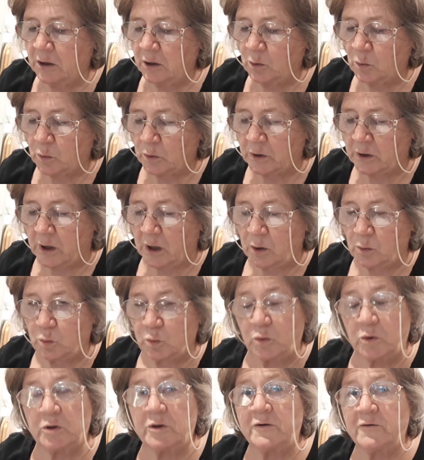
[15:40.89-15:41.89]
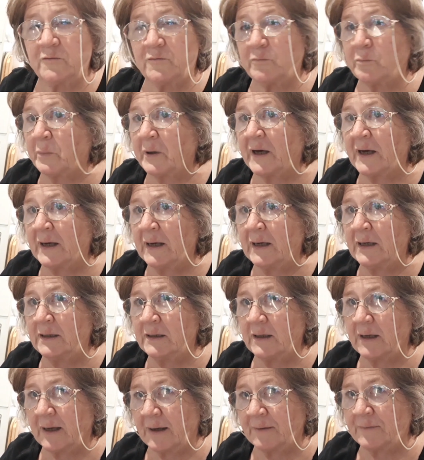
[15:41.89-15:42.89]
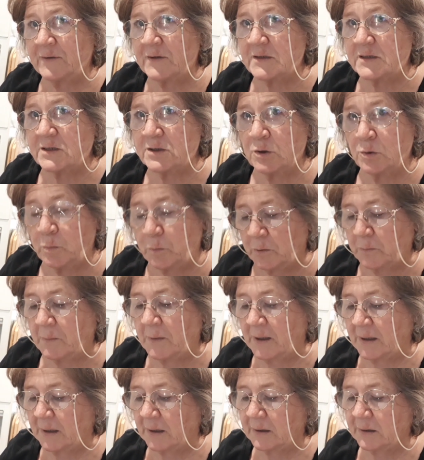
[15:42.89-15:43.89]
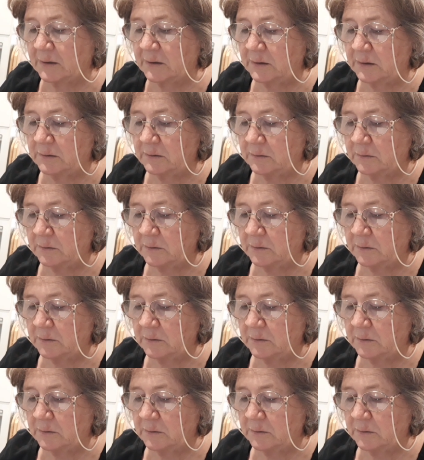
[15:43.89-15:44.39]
What I would have paid at the supermarket